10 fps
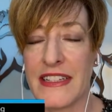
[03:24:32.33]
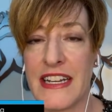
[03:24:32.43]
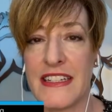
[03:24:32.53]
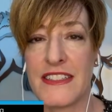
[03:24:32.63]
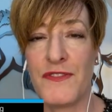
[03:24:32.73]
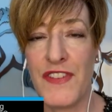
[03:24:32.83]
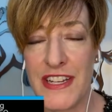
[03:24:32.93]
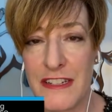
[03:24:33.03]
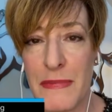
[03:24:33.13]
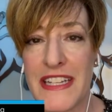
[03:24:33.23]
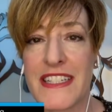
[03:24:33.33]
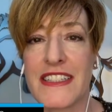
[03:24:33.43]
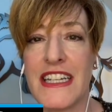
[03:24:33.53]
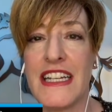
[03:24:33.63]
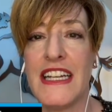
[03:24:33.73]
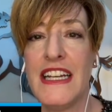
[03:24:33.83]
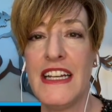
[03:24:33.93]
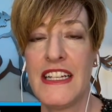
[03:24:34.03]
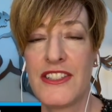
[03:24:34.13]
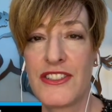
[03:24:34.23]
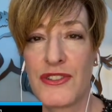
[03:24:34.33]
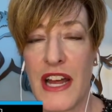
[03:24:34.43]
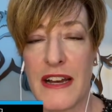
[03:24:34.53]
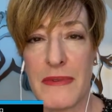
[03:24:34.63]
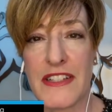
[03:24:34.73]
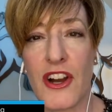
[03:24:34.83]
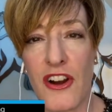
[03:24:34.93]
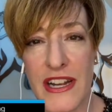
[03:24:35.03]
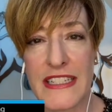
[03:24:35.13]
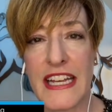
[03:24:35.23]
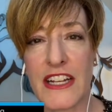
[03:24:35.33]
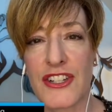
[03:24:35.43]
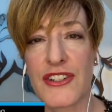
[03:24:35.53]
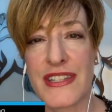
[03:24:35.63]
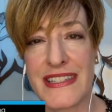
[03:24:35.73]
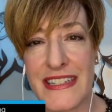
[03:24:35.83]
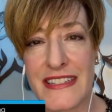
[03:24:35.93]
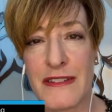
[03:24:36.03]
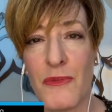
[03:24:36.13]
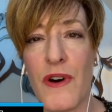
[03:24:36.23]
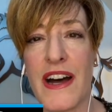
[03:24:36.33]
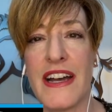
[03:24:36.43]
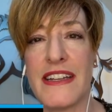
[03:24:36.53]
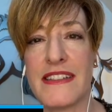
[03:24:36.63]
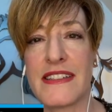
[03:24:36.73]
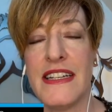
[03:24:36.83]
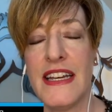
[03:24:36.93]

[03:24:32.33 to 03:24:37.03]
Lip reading: It is fundamentally, its architecture system-wise